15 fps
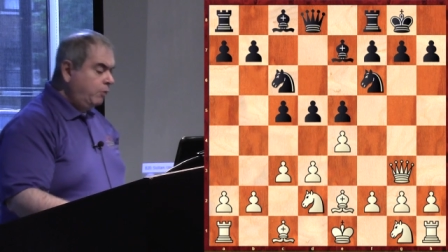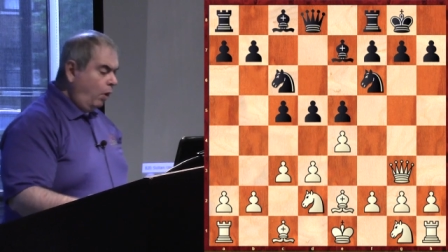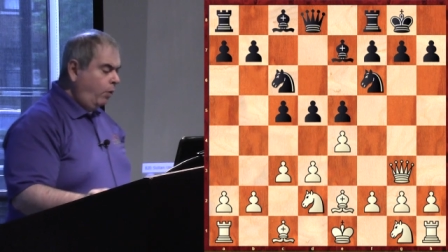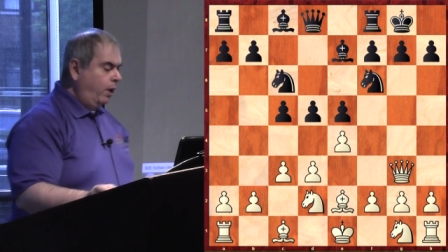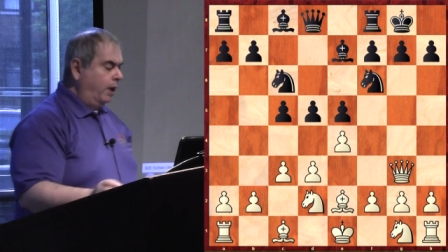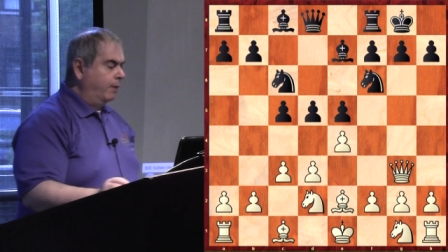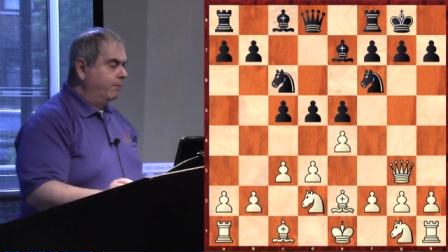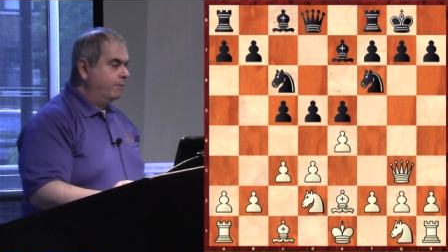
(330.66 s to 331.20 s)

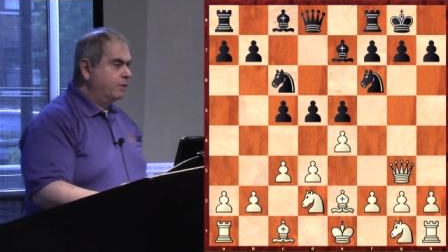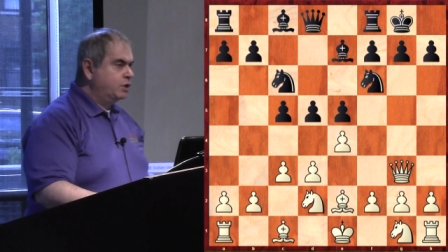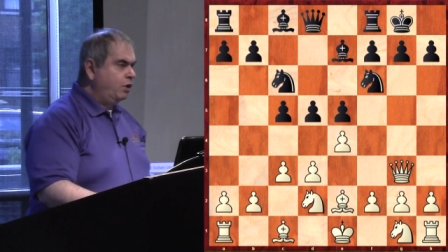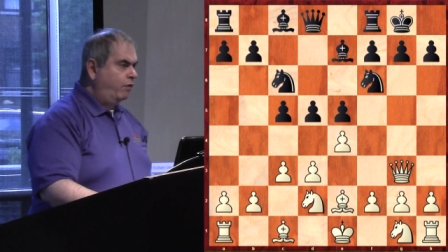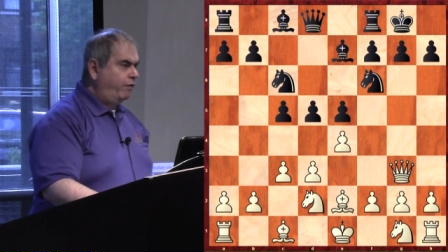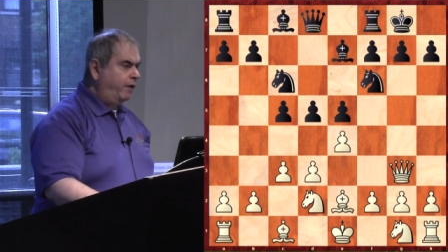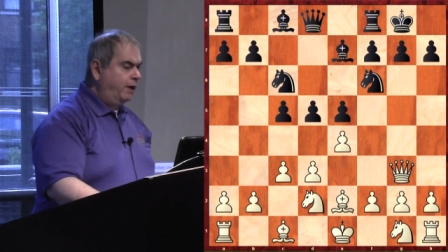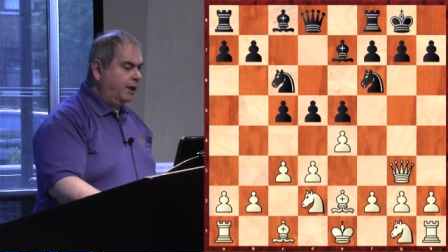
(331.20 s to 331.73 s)
Okay,
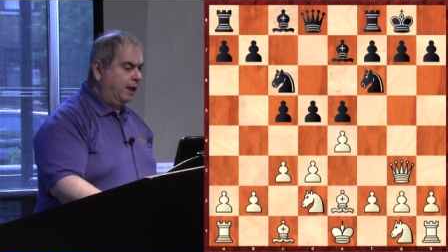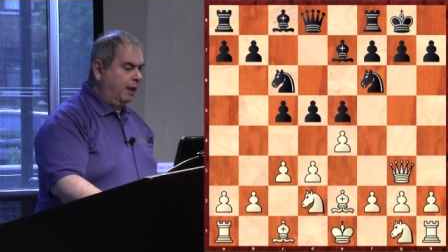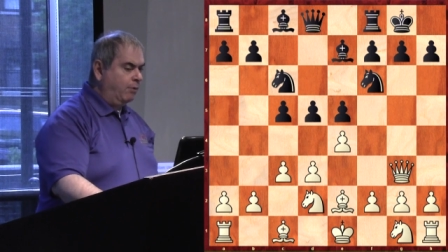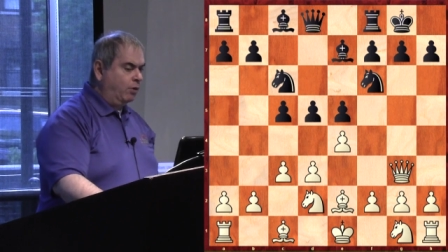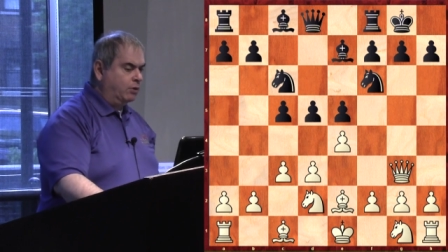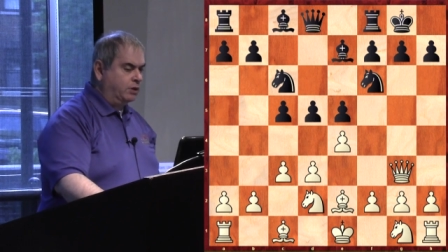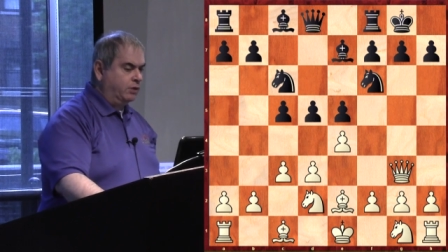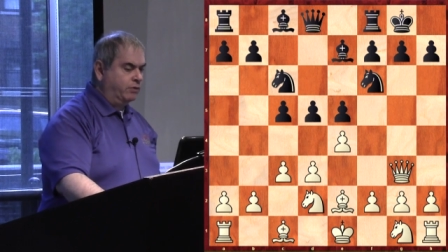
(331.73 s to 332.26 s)
so far the game
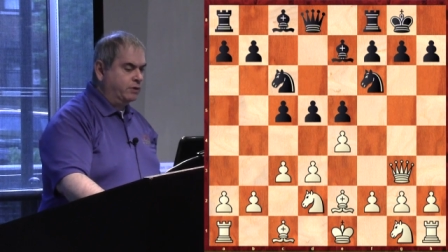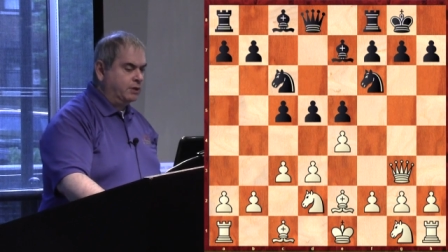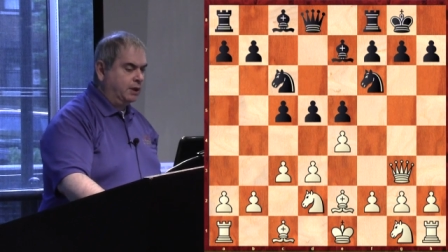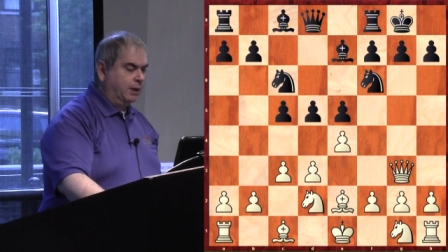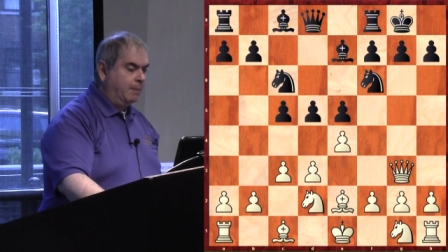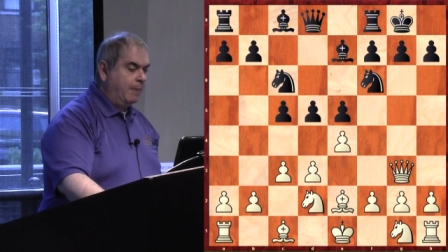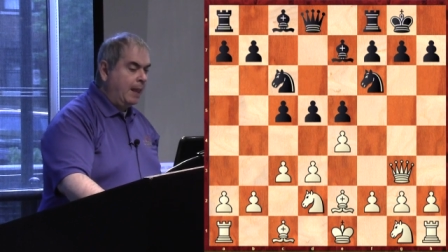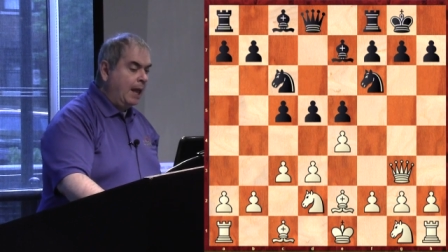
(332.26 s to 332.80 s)
goes
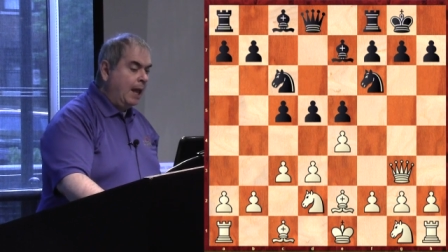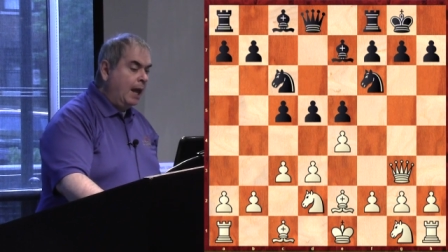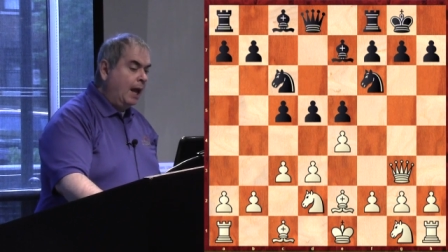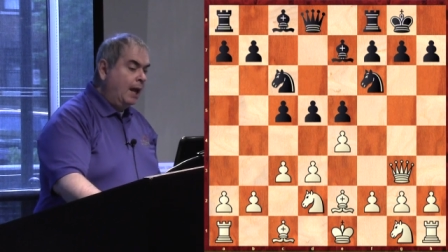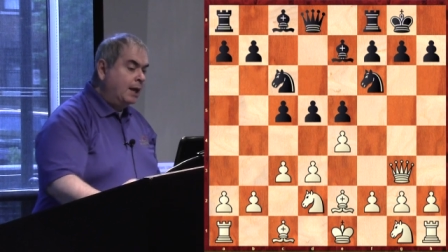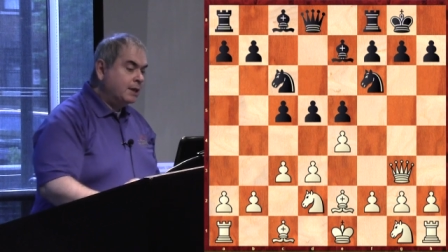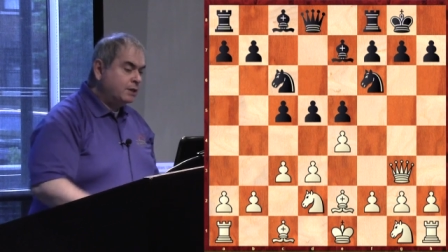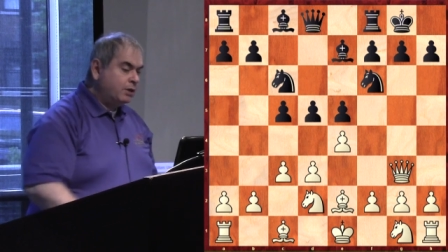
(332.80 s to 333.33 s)
interesting.
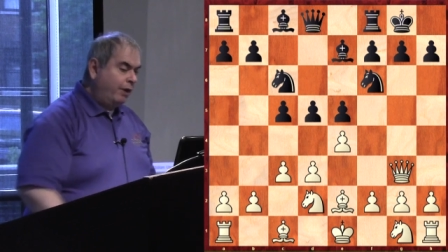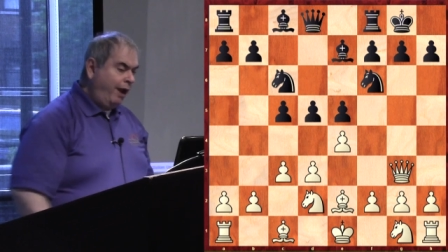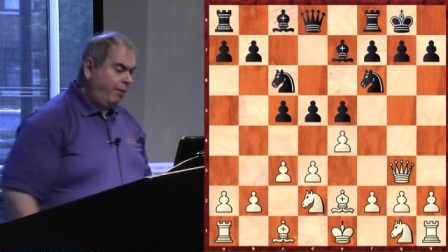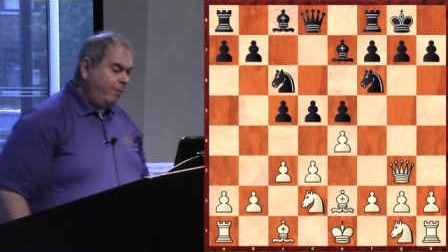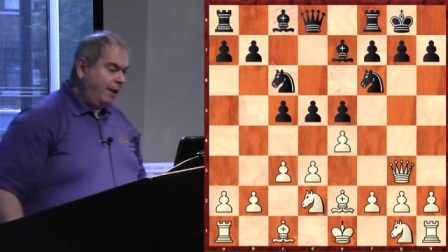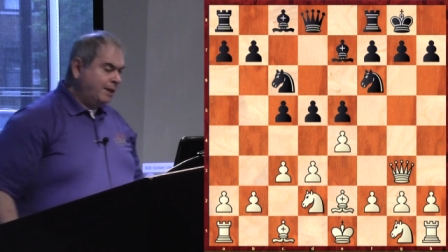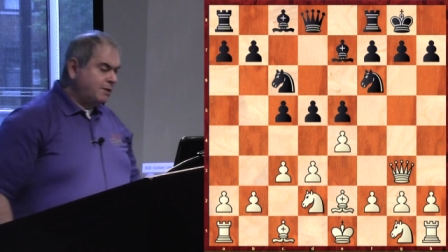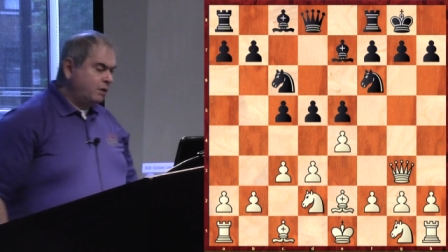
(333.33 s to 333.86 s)
So now
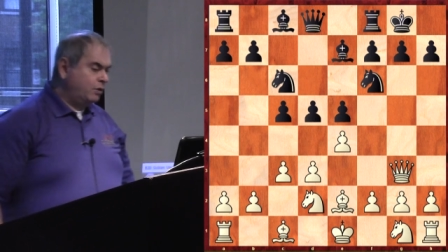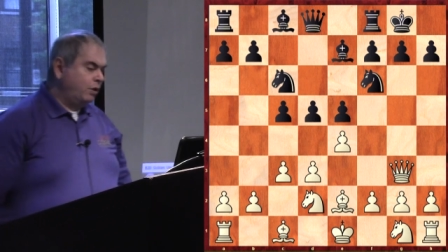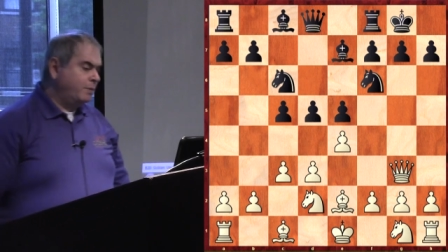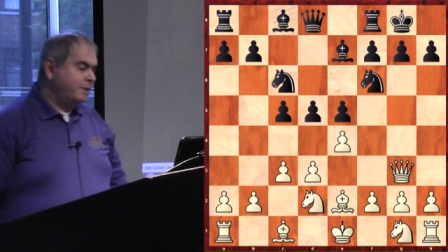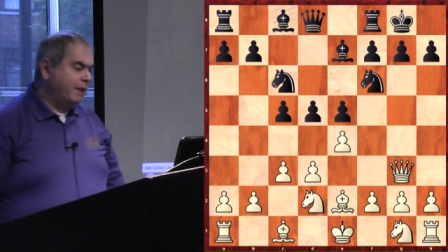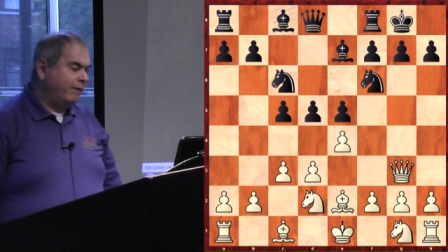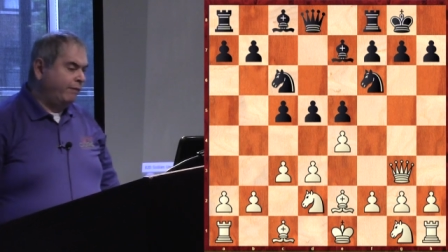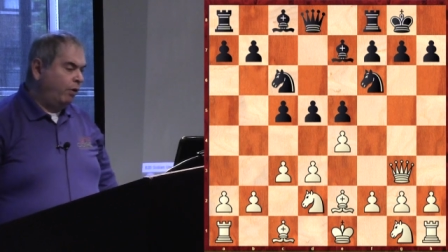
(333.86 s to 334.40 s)
Black said to
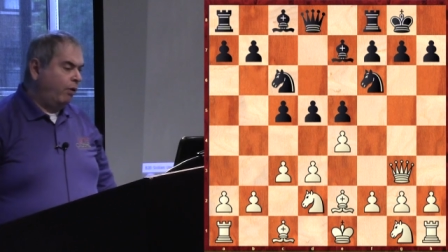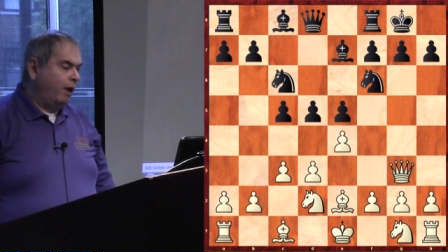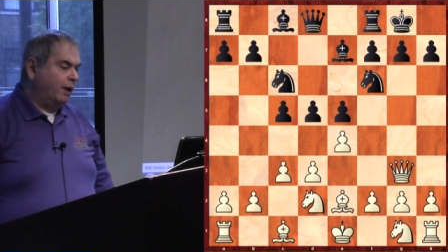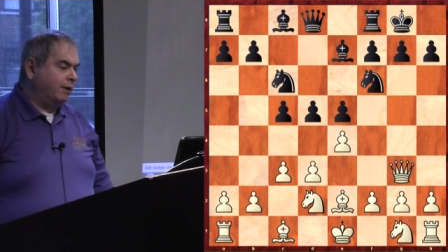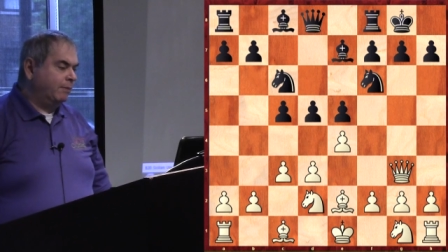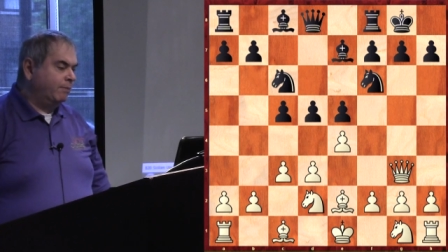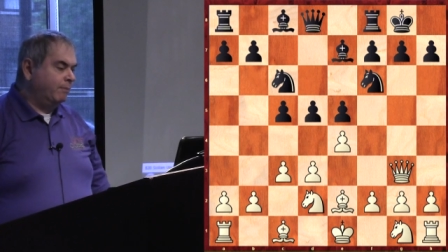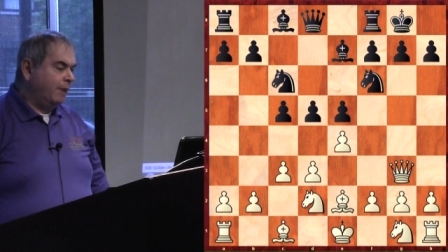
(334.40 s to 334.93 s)
himself, all
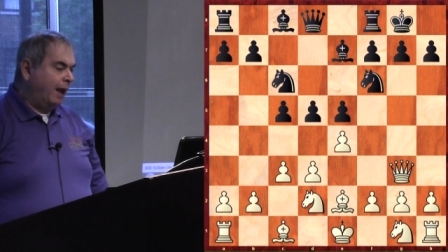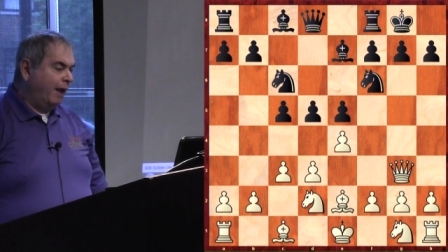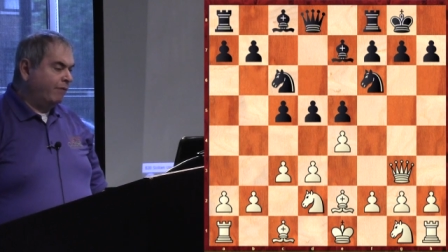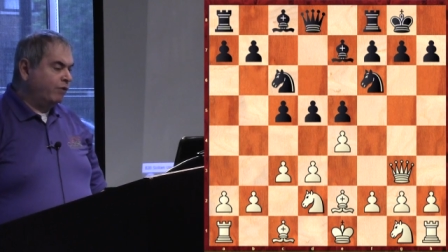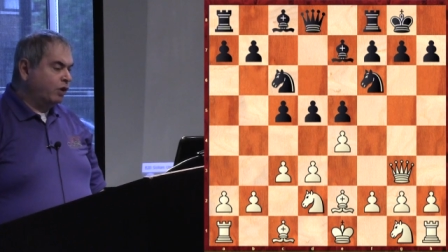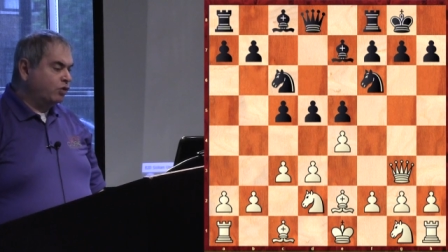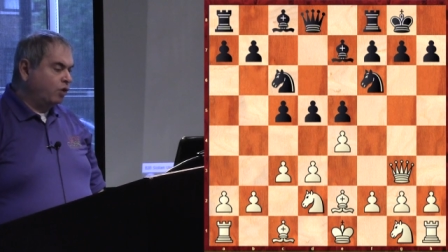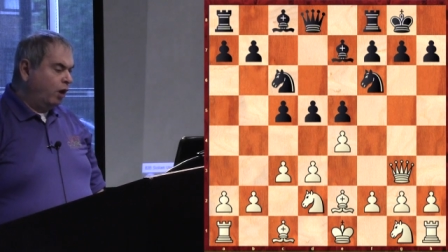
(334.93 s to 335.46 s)
right, I
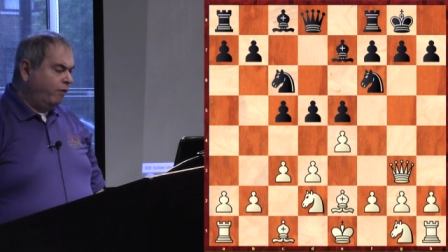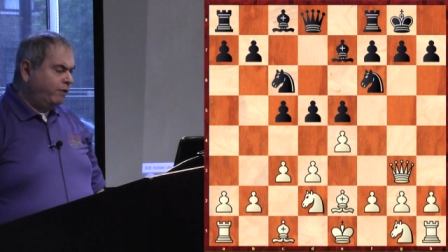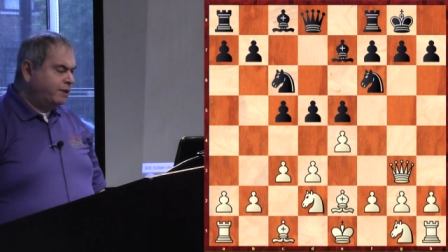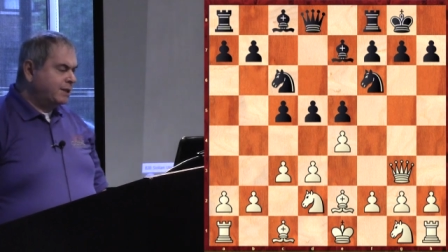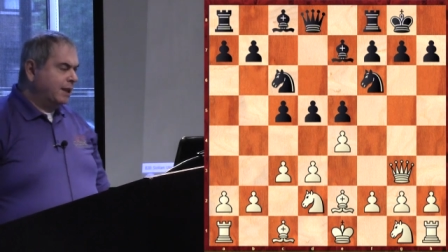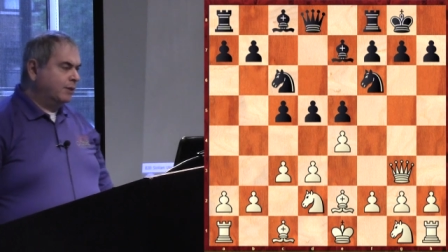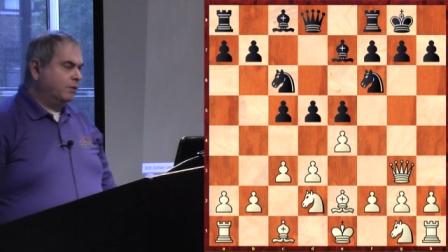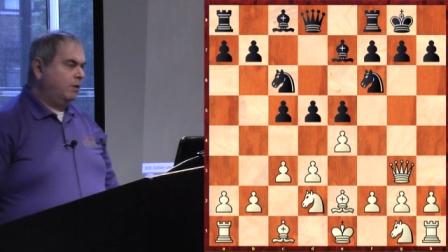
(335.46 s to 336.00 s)
have control of the
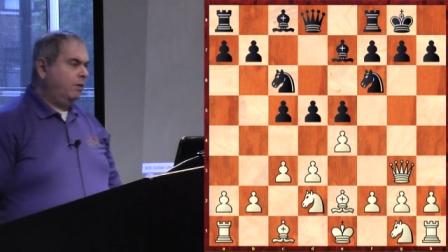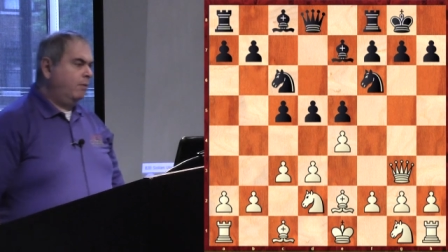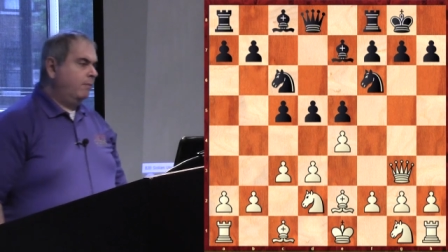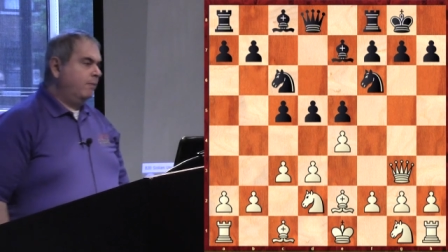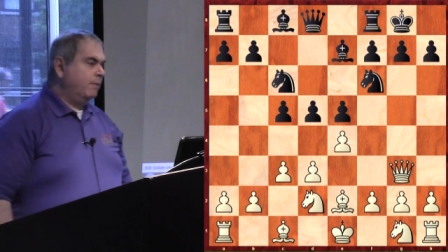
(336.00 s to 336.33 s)
center.